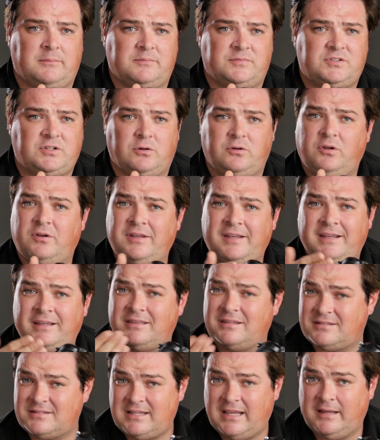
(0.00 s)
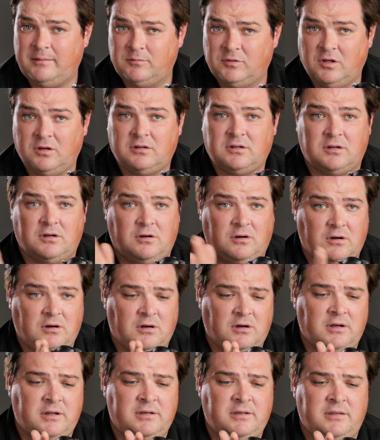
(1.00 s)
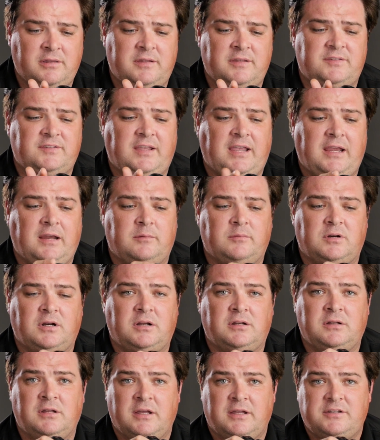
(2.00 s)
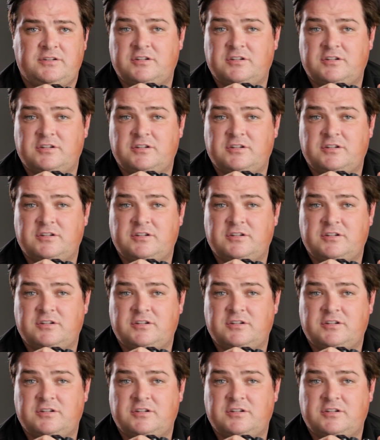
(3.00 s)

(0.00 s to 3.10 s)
So you can get the same look on this camera